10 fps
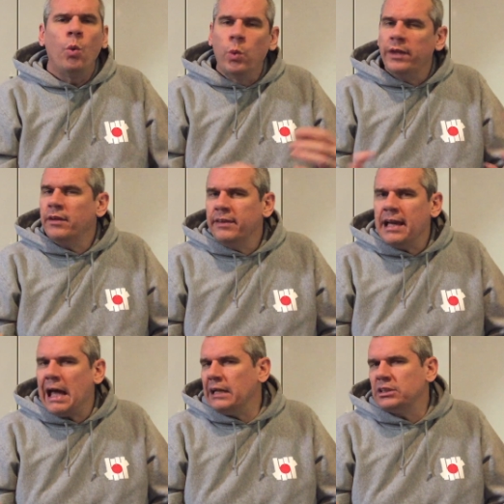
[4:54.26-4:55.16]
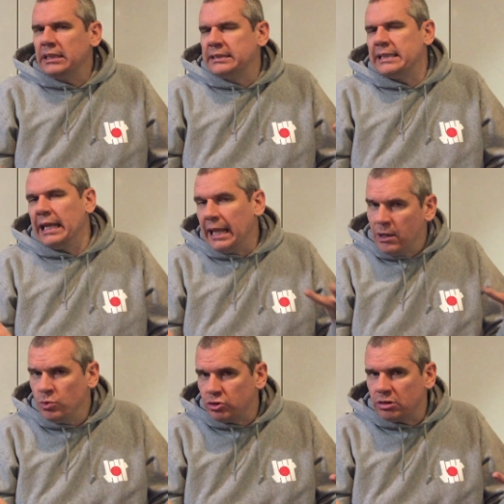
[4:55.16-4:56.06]
Whether they actually sell
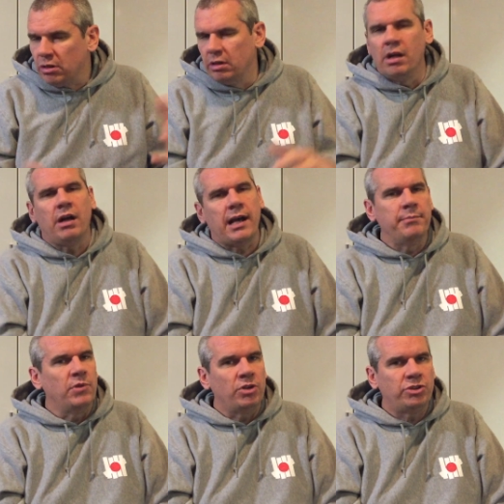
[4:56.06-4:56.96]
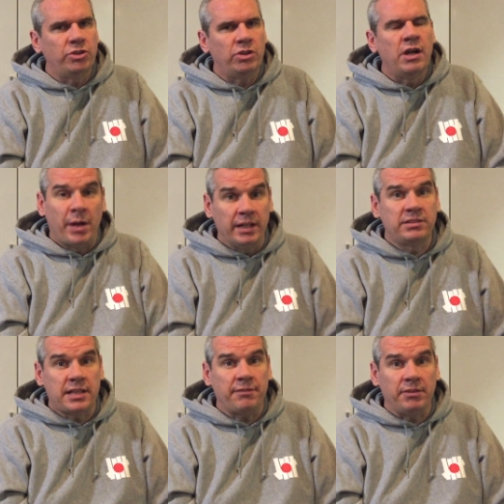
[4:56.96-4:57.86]
out or not, I'm not sure, but
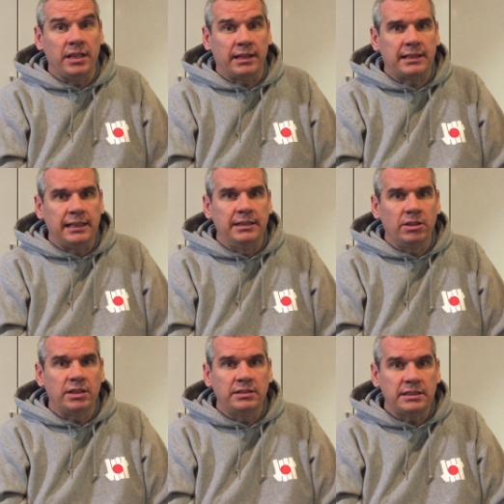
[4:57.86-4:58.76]
it's definitely a clean looking